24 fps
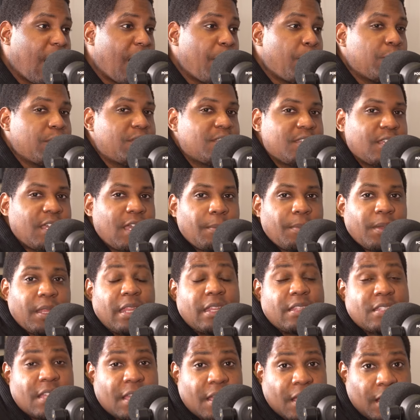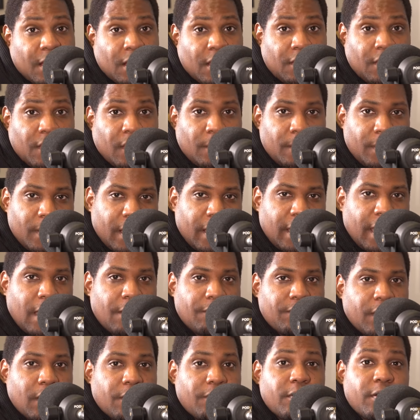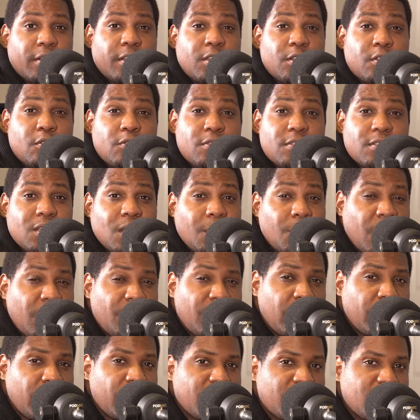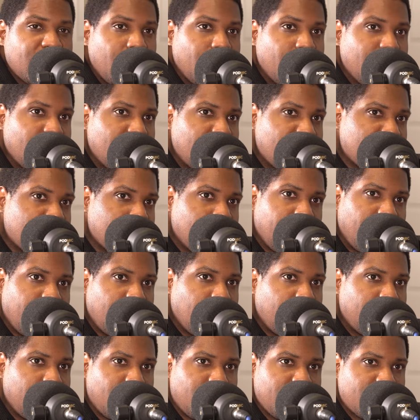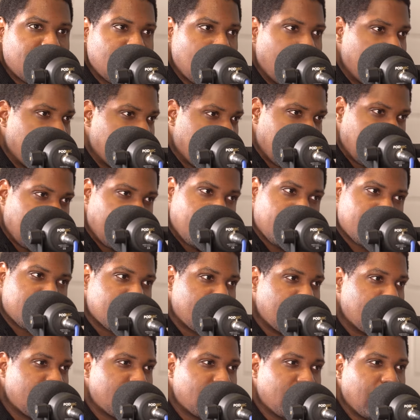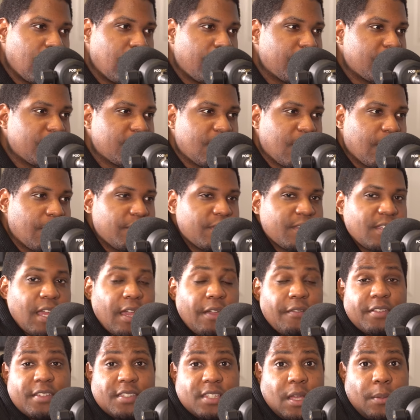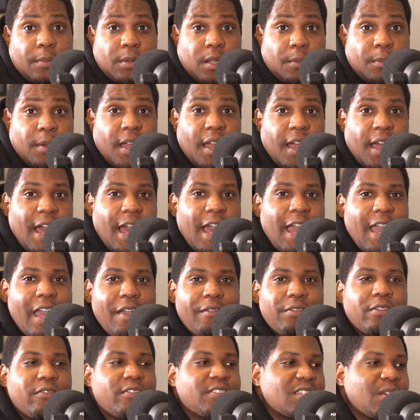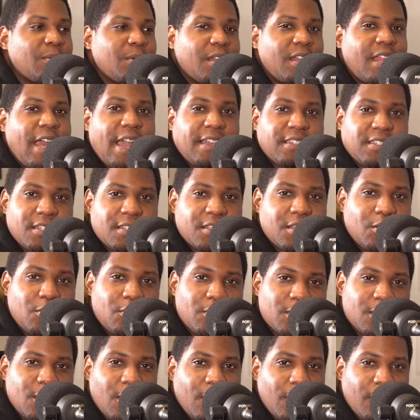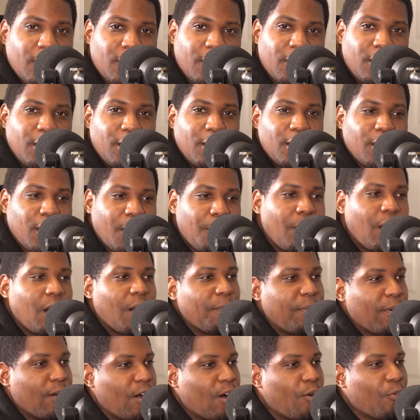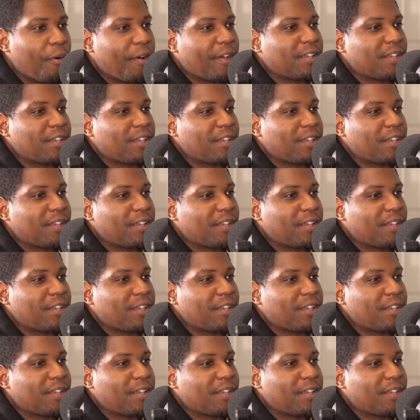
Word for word: I would say I'm getting tired of them, but I have never used them. I've never summoned a Dissipator. I've never summoned a Chaos Angel. I haven't, I haven't, I haven't summoned them. I haven't even summoned an access code talker. Come on, Paul.